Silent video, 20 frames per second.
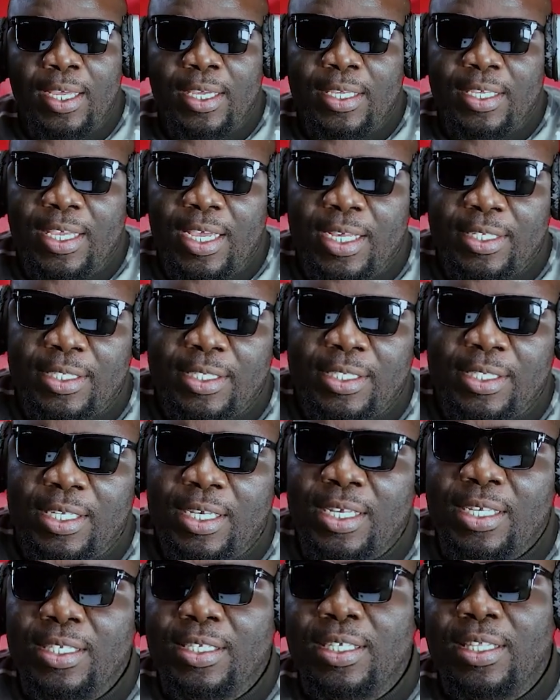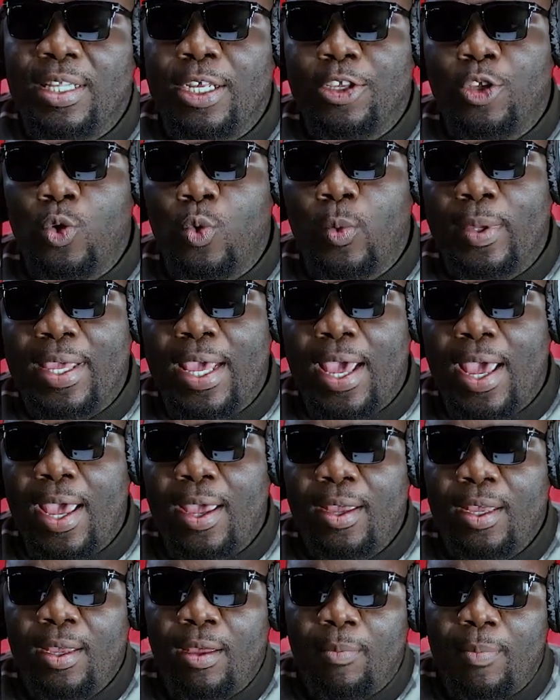Yes, he's in the
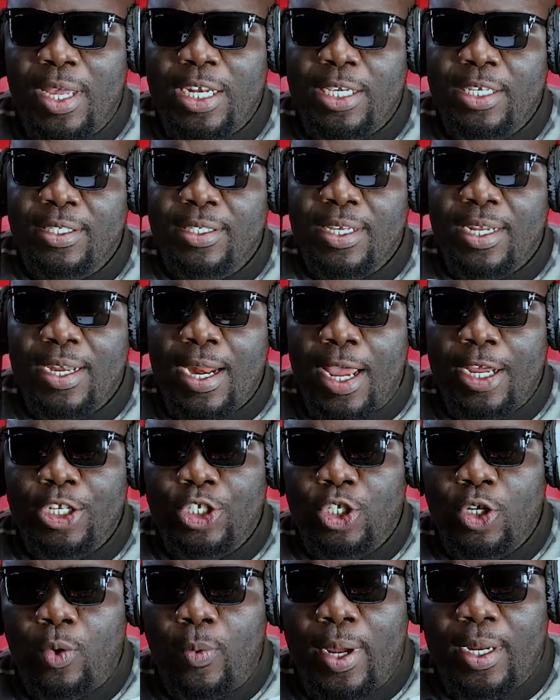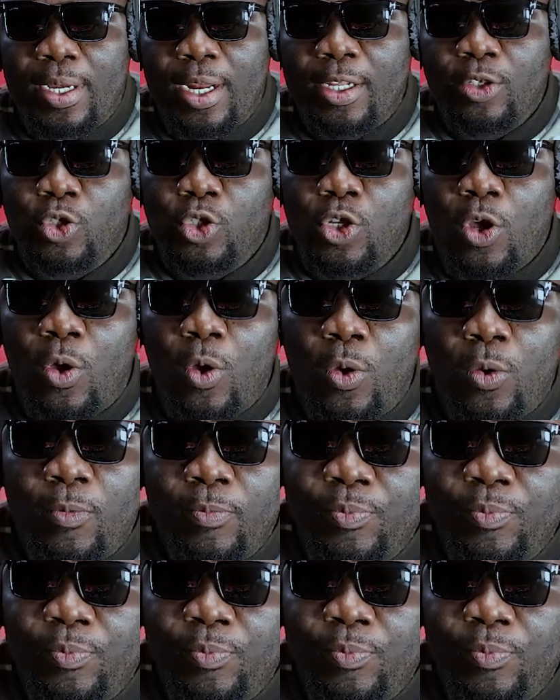UK, but he's a Nigerian. And so